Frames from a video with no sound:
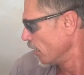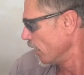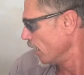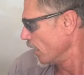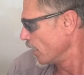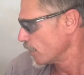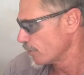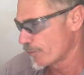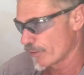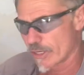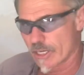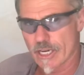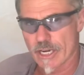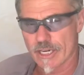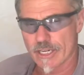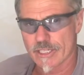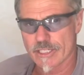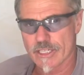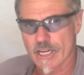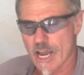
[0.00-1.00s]
It's for
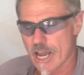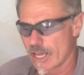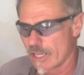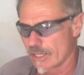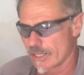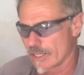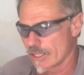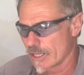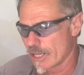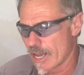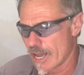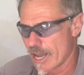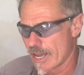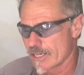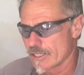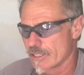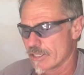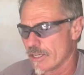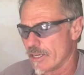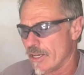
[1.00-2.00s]
cutting tile and
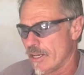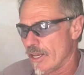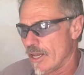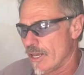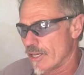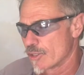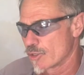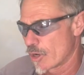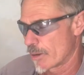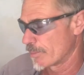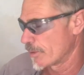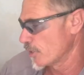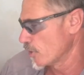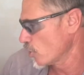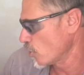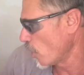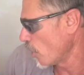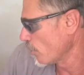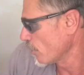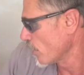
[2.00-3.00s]
glass. So I'm going to
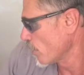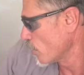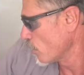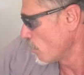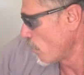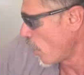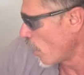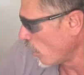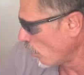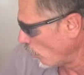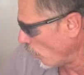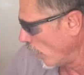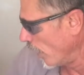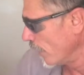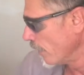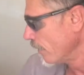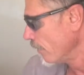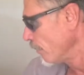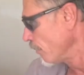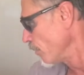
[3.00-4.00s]
start with a small
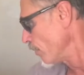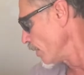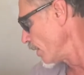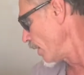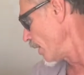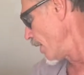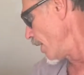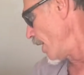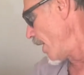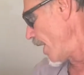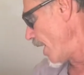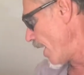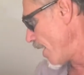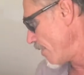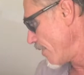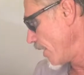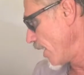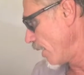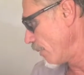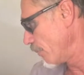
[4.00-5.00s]
one, and
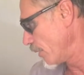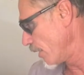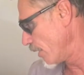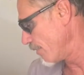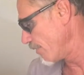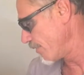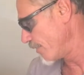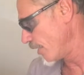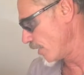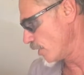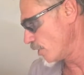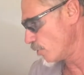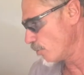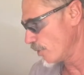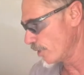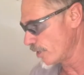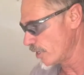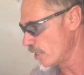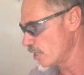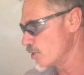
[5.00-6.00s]
then I'm going to finish
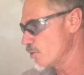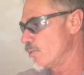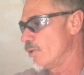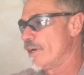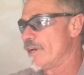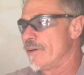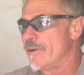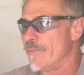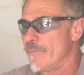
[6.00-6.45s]
with this one.